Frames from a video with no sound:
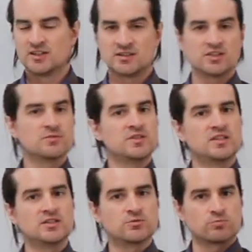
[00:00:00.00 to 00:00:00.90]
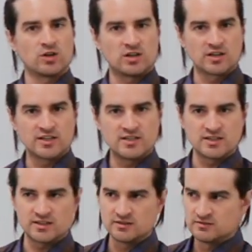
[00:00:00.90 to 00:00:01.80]
That doesn't mean he's wrong
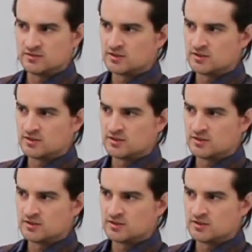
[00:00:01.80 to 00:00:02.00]
here,